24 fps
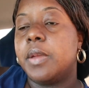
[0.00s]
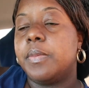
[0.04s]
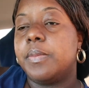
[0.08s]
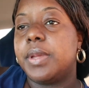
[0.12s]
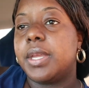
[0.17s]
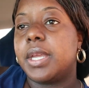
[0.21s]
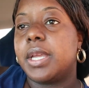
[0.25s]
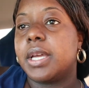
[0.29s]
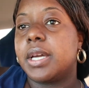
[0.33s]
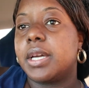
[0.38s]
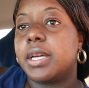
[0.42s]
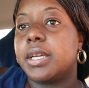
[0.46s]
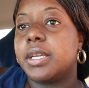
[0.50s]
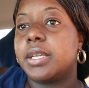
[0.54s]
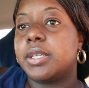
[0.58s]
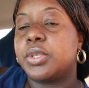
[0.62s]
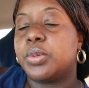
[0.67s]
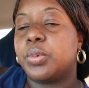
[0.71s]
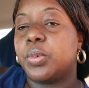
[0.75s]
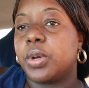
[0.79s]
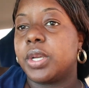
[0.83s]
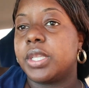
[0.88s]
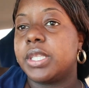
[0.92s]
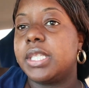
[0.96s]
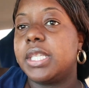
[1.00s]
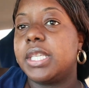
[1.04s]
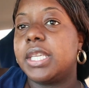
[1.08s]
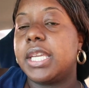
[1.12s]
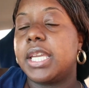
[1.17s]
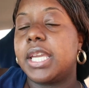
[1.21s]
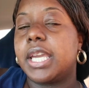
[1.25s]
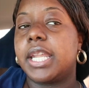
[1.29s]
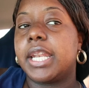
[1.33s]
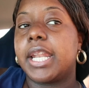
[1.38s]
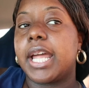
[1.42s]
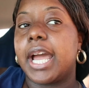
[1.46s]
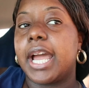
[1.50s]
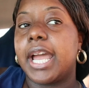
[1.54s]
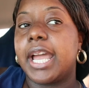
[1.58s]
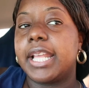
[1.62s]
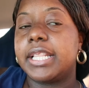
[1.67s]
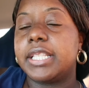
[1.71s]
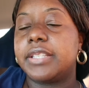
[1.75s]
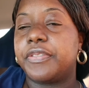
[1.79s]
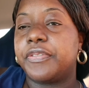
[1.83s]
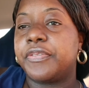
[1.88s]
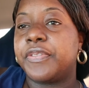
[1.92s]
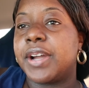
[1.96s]
Because once again, I
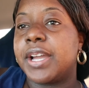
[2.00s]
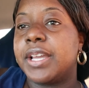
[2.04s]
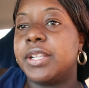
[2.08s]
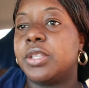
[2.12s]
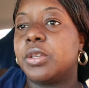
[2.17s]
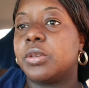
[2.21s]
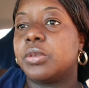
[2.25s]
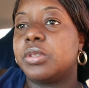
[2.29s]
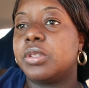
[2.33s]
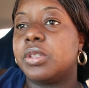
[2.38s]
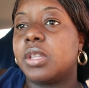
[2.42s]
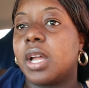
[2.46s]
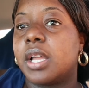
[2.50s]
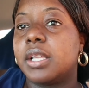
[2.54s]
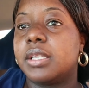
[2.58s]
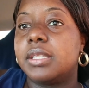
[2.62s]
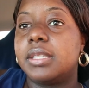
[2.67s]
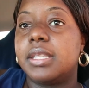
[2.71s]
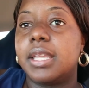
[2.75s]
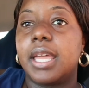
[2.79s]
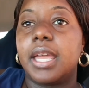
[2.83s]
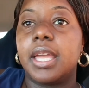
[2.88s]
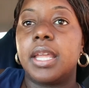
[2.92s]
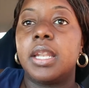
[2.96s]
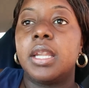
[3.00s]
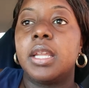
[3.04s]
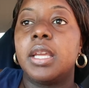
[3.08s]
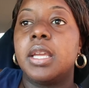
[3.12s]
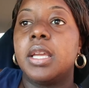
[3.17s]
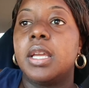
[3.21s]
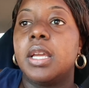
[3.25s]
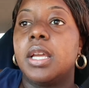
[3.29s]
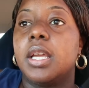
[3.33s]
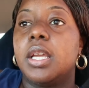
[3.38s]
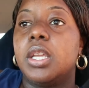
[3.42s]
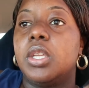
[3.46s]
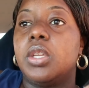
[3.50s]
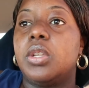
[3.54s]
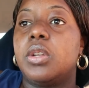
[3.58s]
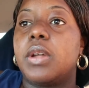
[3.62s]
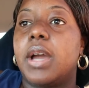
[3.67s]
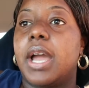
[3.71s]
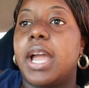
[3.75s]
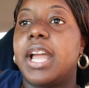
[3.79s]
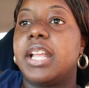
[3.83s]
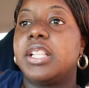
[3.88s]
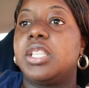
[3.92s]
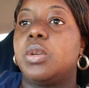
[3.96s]
had to fight those thoughts that, you
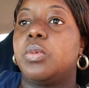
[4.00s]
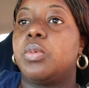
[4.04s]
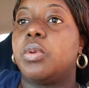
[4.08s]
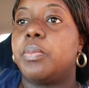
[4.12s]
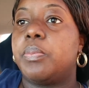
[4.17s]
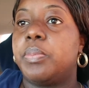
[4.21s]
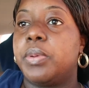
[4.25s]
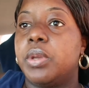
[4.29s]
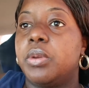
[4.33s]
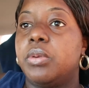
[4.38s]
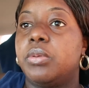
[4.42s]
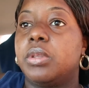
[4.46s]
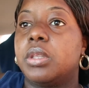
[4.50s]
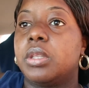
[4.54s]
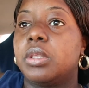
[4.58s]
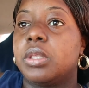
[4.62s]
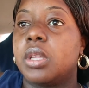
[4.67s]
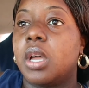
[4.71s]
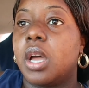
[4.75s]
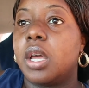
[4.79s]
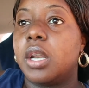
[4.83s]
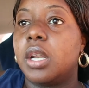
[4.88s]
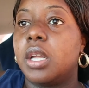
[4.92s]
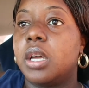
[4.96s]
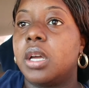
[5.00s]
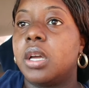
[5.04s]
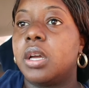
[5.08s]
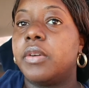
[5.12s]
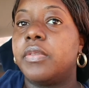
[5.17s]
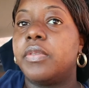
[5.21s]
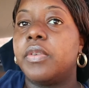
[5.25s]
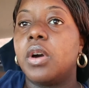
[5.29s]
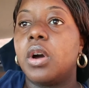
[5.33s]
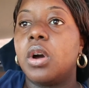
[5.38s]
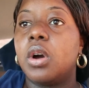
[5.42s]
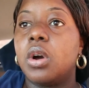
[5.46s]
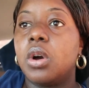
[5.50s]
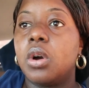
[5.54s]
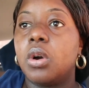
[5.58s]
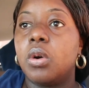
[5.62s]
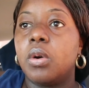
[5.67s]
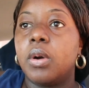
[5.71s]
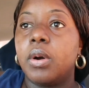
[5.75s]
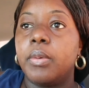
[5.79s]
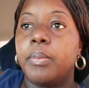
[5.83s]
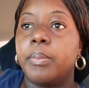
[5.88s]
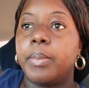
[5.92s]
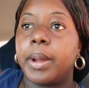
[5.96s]
know, I had to rebuke the thought of,
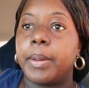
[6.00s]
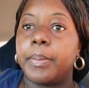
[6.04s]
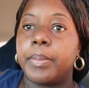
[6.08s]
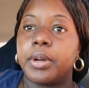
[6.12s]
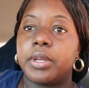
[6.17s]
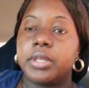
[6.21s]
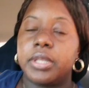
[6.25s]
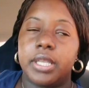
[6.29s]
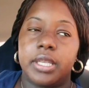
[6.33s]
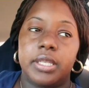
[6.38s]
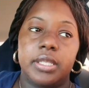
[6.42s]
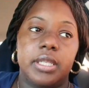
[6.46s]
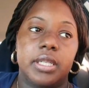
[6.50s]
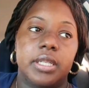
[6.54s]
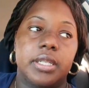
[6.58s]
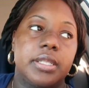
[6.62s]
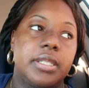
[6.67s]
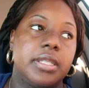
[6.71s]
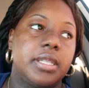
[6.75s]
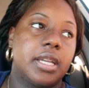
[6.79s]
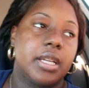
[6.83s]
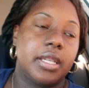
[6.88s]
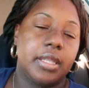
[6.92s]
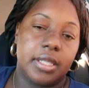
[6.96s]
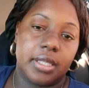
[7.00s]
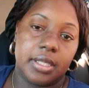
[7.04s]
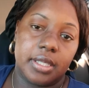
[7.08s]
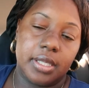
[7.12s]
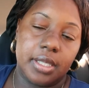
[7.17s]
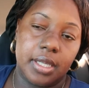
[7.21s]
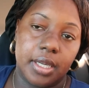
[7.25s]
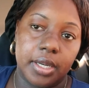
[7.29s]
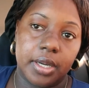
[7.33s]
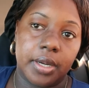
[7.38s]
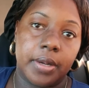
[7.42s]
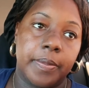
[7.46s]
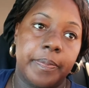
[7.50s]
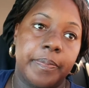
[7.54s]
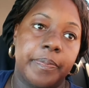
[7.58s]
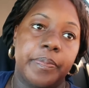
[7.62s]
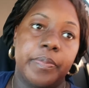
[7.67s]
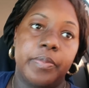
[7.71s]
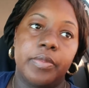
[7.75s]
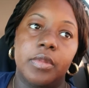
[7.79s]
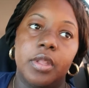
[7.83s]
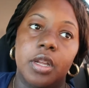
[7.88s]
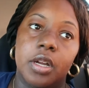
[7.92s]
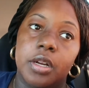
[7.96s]
oh, my birthday is going to suck this year.
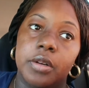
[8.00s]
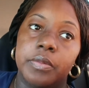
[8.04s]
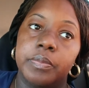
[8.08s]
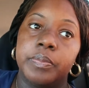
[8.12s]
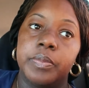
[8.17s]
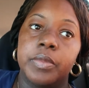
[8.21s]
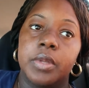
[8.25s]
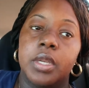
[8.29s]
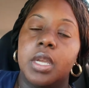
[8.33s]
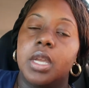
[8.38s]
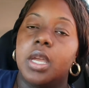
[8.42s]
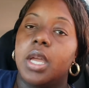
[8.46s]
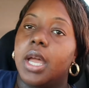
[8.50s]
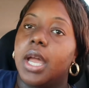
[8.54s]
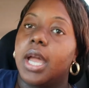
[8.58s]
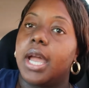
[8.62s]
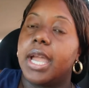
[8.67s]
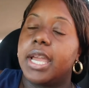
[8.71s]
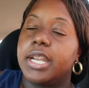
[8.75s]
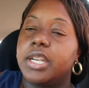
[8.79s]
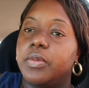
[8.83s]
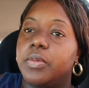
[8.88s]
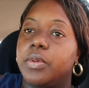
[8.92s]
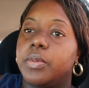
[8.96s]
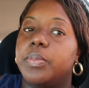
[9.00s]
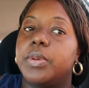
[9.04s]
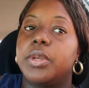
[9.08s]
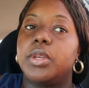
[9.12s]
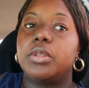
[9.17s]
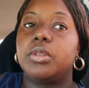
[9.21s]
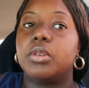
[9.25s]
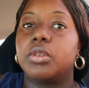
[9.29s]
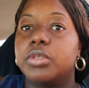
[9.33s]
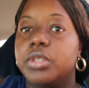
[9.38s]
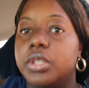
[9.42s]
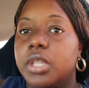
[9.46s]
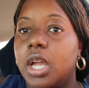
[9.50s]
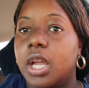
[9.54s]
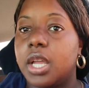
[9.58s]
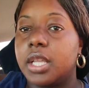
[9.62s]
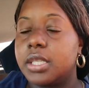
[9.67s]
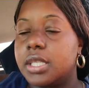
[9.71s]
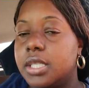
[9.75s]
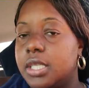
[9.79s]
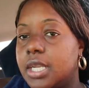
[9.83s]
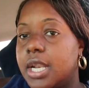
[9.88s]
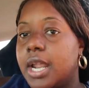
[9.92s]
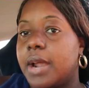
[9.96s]
No, I had to rebuke those
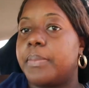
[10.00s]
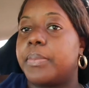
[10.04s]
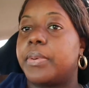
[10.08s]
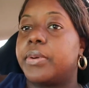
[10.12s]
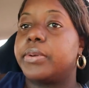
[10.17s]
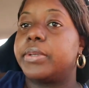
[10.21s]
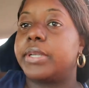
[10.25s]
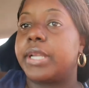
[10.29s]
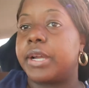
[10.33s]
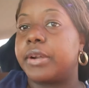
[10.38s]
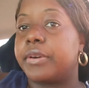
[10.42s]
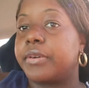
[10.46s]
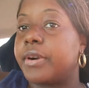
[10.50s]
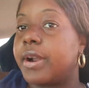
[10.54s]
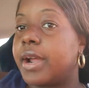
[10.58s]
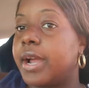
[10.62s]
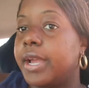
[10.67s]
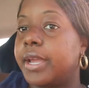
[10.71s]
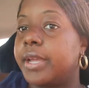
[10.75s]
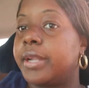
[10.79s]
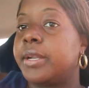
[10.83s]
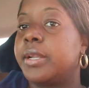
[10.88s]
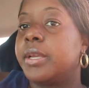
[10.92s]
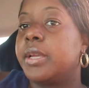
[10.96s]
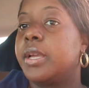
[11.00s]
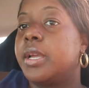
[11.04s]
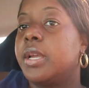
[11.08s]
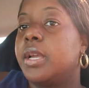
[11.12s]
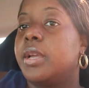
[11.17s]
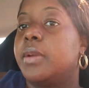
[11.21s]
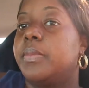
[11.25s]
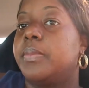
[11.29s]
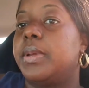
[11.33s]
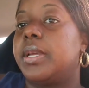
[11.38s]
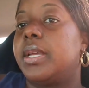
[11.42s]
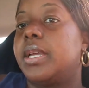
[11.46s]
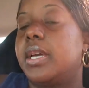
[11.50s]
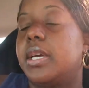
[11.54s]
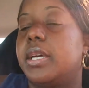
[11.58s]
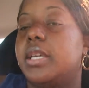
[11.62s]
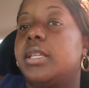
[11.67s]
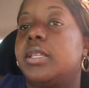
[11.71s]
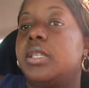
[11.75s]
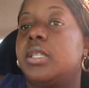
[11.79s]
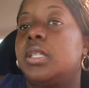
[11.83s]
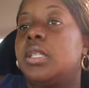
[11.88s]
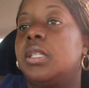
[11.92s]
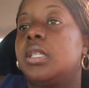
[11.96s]
thoughts, and I broke down crying,
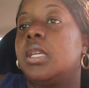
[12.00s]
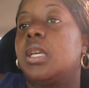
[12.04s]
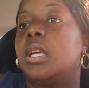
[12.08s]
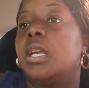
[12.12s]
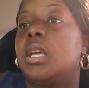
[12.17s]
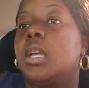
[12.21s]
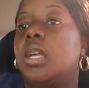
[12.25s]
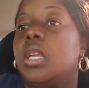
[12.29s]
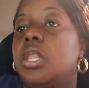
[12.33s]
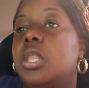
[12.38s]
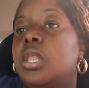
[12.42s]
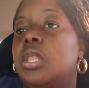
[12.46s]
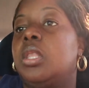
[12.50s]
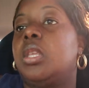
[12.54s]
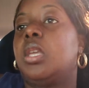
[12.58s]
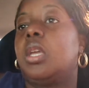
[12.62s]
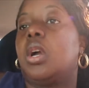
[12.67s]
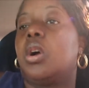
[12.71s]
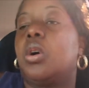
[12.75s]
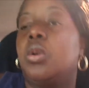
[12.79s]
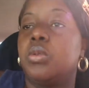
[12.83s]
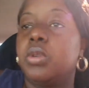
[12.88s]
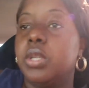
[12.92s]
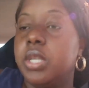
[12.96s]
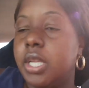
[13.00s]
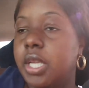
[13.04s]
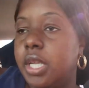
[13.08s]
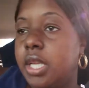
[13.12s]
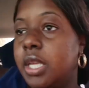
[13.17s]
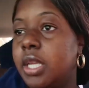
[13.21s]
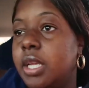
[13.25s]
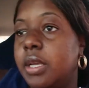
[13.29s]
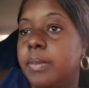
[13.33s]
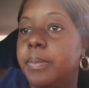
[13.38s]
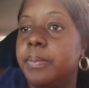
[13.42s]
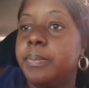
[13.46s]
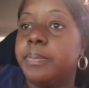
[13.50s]
because the only